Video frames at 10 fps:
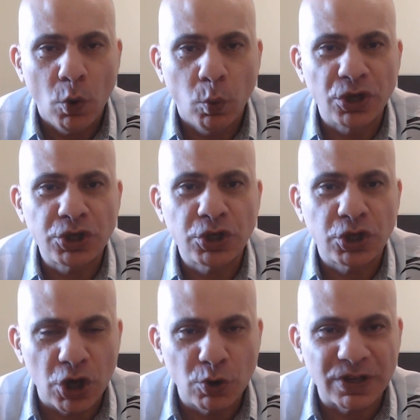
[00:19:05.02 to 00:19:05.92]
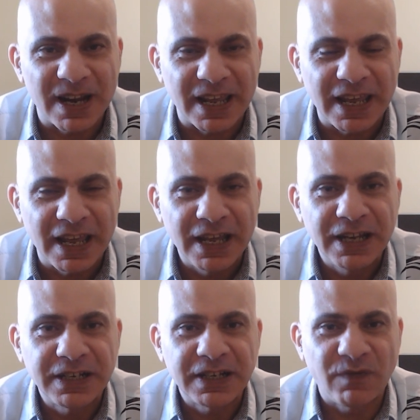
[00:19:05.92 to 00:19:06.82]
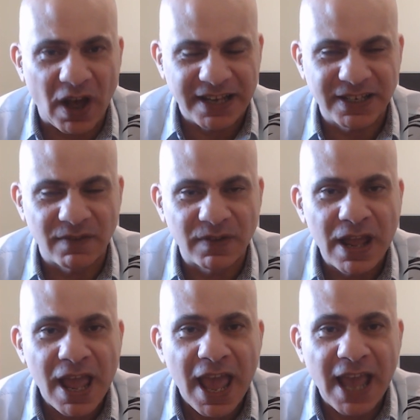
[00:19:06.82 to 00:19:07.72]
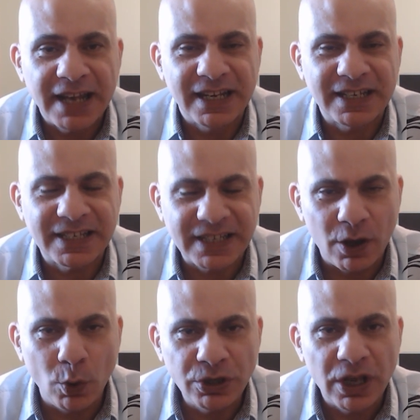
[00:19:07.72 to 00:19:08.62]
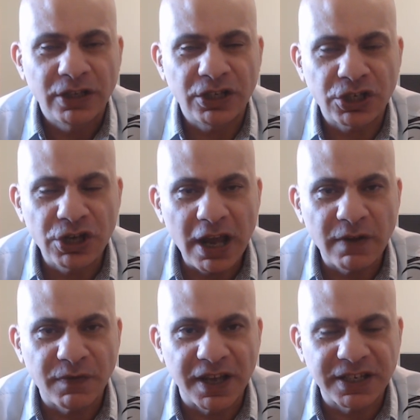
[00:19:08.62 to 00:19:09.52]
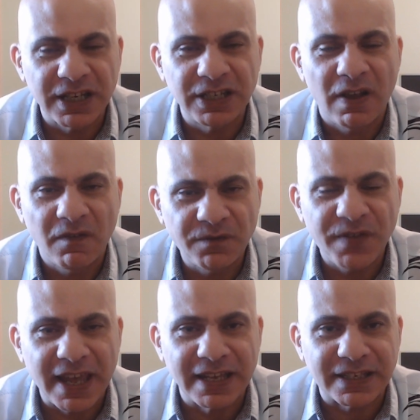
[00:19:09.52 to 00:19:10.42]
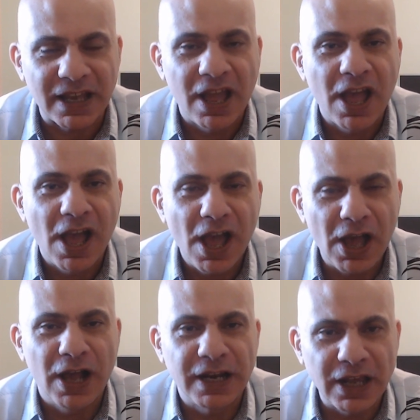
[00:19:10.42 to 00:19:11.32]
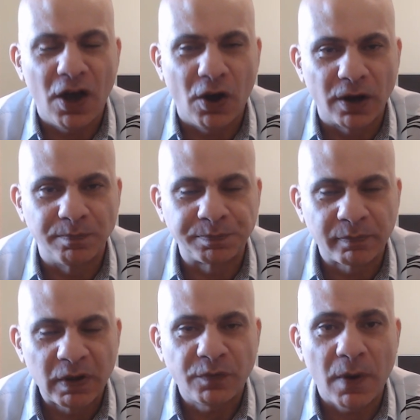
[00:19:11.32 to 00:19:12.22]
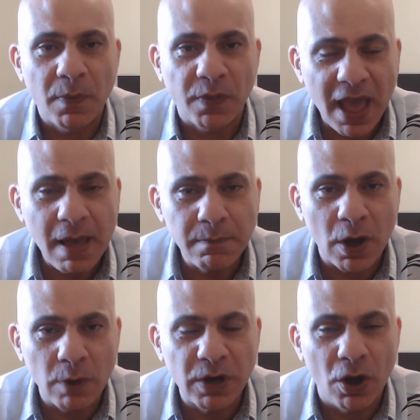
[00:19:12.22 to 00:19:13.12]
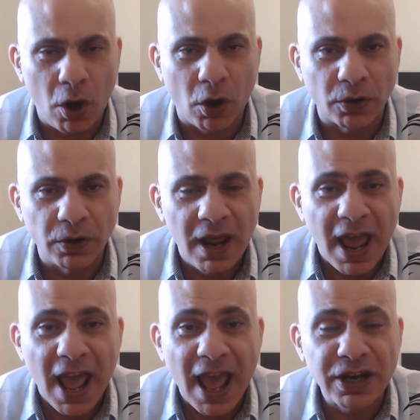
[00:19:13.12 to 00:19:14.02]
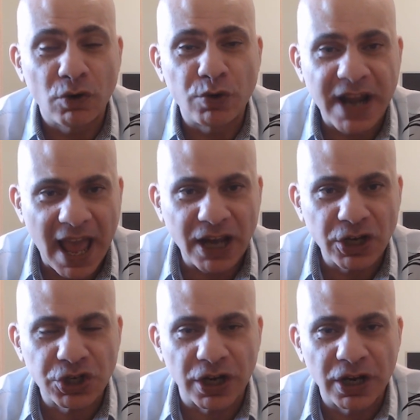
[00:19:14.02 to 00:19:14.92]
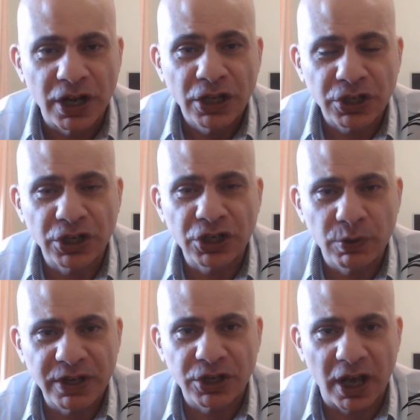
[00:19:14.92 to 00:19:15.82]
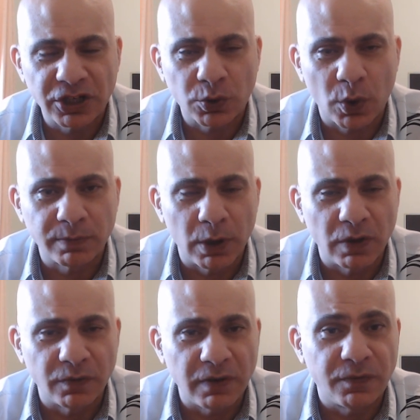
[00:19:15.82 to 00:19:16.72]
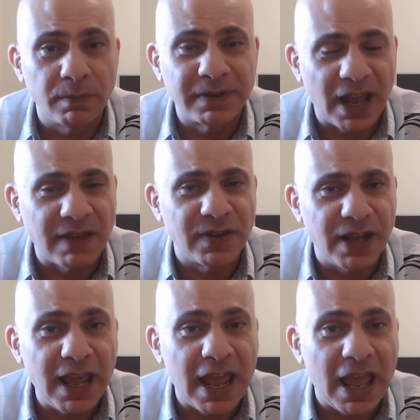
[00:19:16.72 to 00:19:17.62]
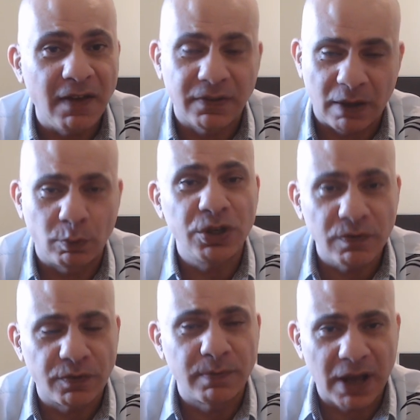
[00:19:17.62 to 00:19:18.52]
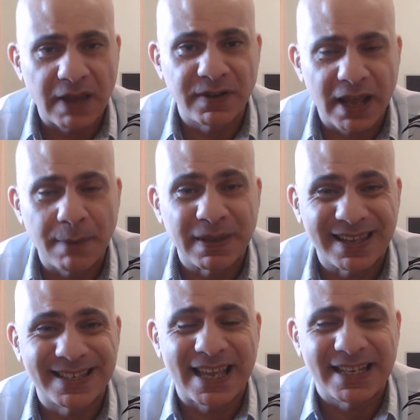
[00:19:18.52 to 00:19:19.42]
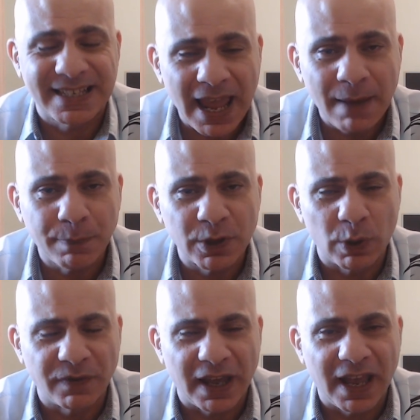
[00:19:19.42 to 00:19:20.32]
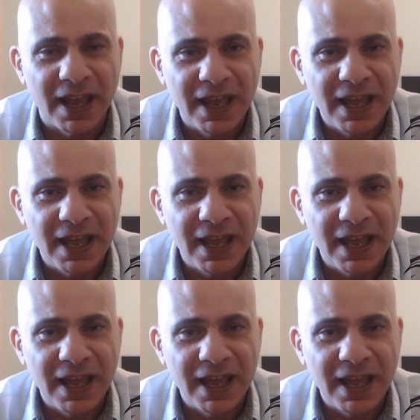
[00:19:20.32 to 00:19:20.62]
was hugely divisive and it sealed the Snyderverse's fate early on. From that moment on, and the reaction to the Suicide Squad movie from David Ayer, that wasn't from David Ayer because they tampered with it,